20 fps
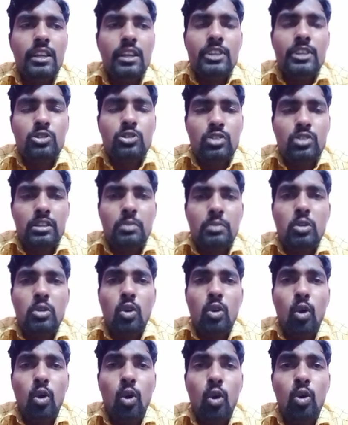So nothing but
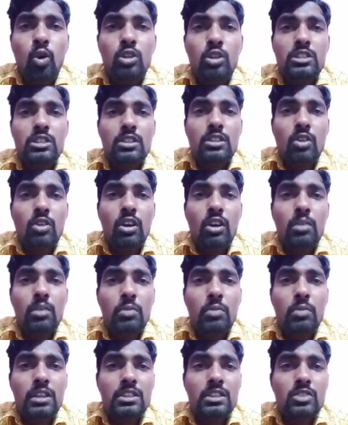large rock
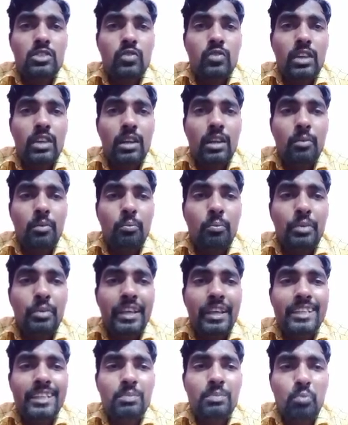masses will
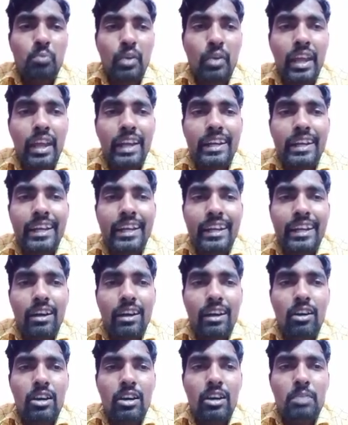be spreaded
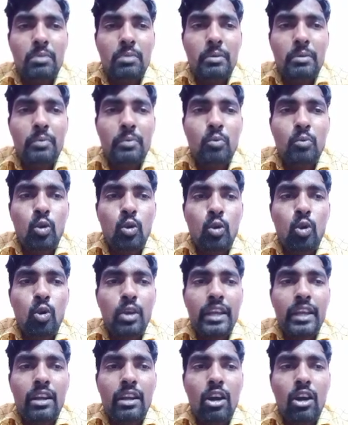or maybe
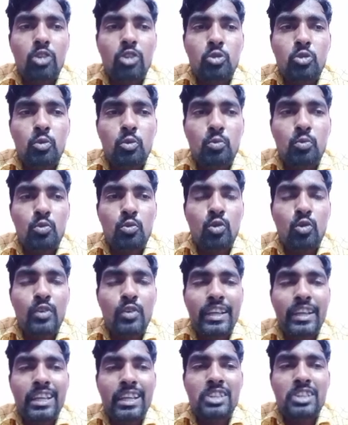broken or to
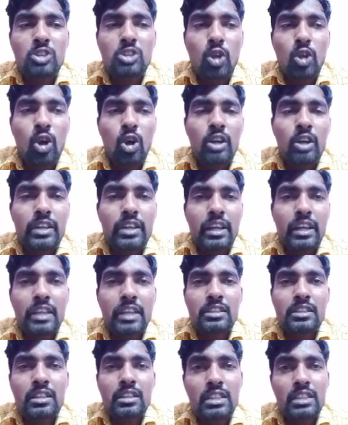moving each along
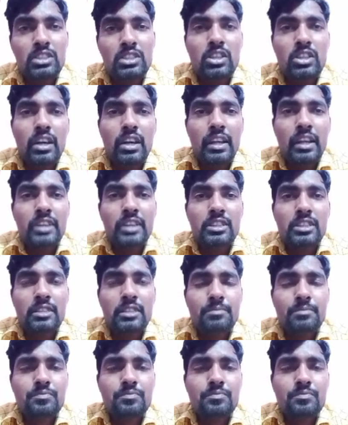direction or each direction.